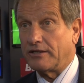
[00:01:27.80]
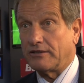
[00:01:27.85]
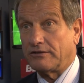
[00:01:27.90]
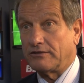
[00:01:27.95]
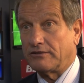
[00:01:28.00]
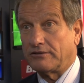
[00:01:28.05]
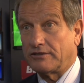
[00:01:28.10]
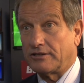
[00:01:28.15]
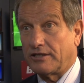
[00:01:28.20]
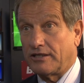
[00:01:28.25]

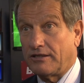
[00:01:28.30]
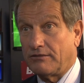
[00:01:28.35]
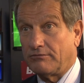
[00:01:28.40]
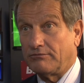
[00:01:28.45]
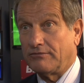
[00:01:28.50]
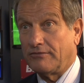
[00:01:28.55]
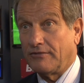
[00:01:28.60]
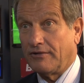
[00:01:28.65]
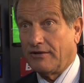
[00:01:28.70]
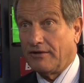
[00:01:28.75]
and Um,
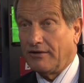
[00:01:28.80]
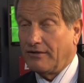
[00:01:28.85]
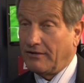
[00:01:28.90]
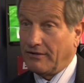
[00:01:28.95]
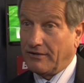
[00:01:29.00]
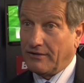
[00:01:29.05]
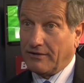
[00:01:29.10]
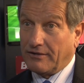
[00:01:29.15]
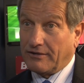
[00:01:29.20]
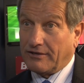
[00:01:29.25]

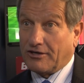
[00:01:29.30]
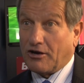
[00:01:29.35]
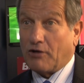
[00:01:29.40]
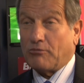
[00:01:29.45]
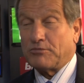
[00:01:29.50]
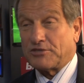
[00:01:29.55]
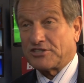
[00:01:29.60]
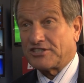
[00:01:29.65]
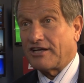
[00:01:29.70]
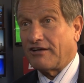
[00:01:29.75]

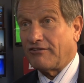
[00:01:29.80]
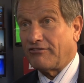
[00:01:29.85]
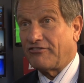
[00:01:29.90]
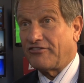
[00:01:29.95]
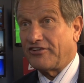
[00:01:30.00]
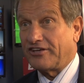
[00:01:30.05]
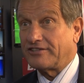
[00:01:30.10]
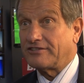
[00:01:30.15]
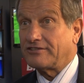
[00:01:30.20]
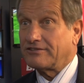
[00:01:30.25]
got myself
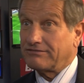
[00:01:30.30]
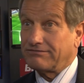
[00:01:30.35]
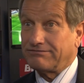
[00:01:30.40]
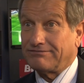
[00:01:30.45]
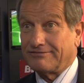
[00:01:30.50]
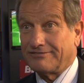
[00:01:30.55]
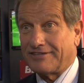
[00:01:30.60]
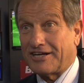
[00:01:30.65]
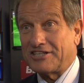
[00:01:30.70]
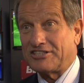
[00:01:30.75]
fit,
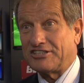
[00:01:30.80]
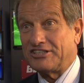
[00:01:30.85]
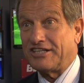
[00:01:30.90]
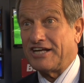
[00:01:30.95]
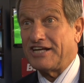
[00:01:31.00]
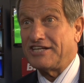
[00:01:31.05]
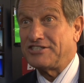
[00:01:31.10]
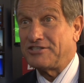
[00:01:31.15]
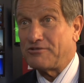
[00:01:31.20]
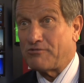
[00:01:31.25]
nineteen
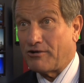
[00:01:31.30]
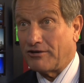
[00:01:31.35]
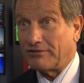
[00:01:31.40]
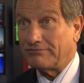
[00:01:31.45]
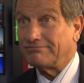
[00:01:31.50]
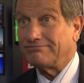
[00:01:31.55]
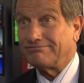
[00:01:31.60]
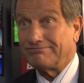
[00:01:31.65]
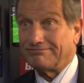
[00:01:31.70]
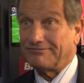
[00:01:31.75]

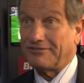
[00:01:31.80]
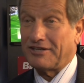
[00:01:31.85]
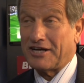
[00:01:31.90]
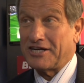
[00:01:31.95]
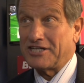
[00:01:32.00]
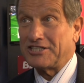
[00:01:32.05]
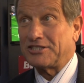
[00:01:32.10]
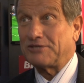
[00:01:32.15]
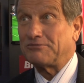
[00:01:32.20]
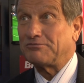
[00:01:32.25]
eighty-one,
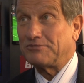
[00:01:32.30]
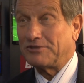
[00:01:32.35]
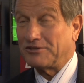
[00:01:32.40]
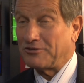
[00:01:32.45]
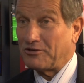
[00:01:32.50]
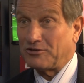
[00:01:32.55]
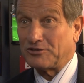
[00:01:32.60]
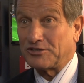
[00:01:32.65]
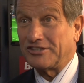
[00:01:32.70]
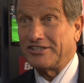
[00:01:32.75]
lined up with
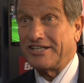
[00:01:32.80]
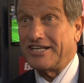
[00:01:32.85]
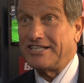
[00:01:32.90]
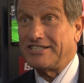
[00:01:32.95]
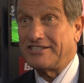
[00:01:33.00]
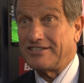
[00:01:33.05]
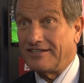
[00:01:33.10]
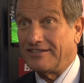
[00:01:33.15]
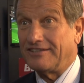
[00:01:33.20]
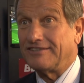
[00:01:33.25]

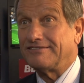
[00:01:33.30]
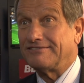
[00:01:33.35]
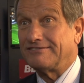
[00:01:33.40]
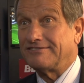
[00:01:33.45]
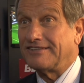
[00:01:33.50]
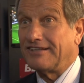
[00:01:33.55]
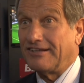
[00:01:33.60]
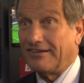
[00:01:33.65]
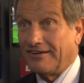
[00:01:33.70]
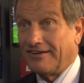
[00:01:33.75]
Aldaniti
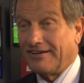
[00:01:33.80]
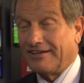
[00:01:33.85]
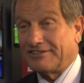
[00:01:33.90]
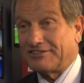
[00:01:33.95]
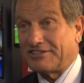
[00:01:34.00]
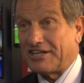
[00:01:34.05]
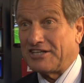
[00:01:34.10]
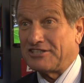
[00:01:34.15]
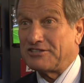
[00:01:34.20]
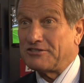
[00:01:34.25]
and
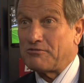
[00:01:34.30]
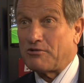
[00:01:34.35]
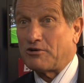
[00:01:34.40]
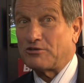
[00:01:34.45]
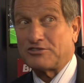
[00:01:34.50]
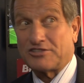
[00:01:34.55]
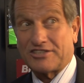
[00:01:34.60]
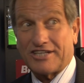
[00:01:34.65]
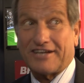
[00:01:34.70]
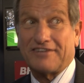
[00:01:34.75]
ten to
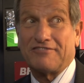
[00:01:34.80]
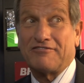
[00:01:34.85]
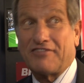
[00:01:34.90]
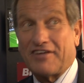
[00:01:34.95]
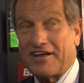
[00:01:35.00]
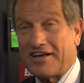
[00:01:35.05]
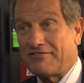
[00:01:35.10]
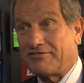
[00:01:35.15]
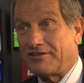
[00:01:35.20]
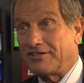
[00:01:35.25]
one second
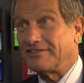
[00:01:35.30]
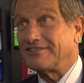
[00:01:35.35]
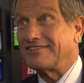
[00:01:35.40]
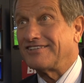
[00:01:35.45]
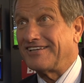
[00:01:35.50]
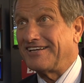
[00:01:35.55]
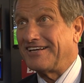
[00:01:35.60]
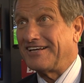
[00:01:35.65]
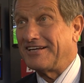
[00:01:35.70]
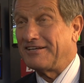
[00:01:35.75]
favourite,
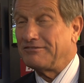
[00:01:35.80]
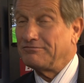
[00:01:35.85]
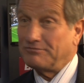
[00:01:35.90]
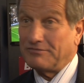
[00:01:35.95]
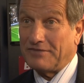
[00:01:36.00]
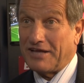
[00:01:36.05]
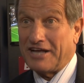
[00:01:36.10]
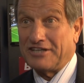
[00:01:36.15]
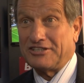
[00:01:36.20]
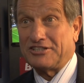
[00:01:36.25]
um,
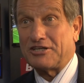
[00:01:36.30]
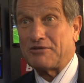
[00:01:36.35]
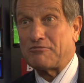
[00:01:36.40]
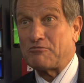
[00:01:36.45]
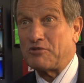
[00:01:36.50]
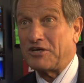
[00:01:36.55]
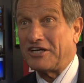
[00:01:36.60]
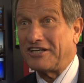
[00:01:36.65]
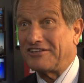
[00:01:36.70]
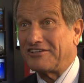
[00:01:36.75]
ended
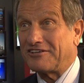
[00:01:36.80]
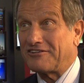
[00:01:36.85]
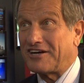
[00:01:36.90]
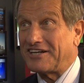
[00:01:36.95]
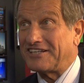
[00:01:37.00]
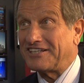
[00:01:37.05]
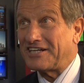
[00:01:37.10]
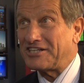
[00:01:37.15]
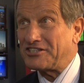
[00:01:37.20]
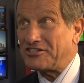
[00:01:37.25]
up winning the
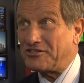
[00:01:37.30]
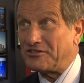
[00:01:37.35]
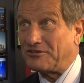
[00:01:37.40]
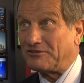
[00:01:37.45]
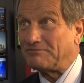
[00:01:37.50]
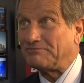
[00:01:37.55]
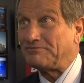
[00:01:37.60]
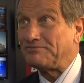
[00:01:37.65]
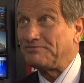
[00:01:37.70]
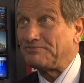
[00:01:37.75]
Grand
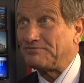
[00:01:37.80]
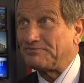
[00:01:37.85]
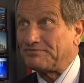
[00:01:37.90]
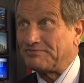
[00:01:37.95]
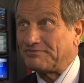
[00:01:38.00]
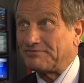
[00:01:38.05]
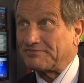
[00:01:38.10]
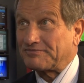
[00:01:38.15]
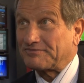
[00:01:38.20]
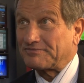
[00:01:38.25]
National.
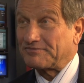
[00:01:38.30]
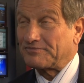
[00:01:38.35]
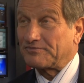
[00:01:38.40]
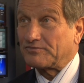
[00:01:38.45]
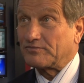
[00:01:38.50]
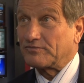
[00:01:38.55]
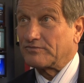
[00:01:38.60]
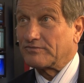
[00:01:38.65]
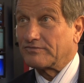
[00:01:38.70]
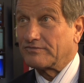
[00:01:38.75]
And it was
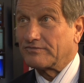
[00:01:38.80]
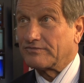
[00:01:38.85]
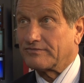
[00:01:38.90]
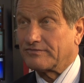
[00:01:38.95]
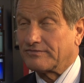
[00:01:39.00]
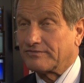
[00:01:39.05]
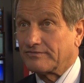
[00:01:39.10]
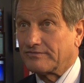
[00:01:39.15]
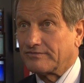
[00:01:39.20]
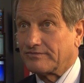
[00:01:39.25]
also
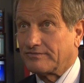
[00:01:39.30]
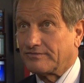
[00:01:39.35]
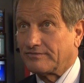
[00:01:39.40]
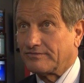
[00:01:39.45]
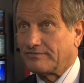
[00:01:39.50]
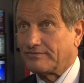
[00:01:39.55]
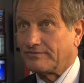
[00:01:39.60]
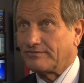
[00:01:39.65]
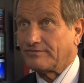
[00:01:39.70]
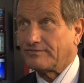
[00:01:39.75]
amazing that
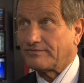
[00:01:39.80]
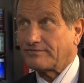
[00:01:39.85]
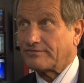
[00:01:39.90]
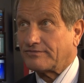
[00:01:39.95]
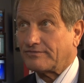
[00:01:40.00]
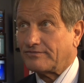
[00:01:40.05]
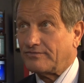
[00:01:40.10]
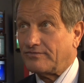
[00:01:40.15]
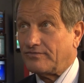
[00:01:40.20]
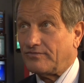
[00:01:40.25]
Aldaniti got
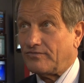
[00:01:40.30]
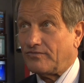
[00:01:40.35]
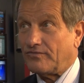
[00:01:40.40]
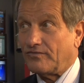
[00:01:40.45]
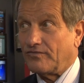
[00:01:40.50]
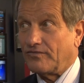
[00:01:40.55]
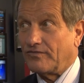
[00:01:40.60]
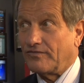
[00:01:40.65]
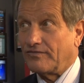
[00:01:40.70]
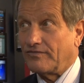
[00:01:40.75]
there, because that'd
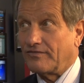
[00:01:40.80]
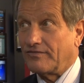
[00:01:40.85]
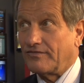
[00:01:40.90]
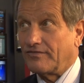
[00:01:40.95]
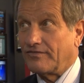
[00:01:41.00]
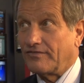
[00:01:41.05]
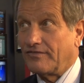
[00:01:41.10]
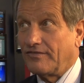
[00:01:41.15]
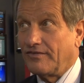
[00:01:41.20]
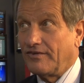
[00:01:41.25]
been injured in
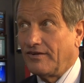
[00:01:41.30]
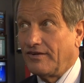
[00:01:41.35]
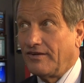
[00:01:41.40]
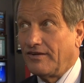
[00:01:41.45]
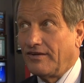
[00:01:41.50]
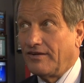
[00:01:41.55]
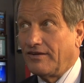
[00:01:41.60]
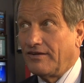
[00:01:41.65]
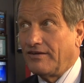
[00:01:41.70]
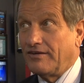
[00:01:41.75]
the past
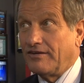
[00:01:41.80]
as well.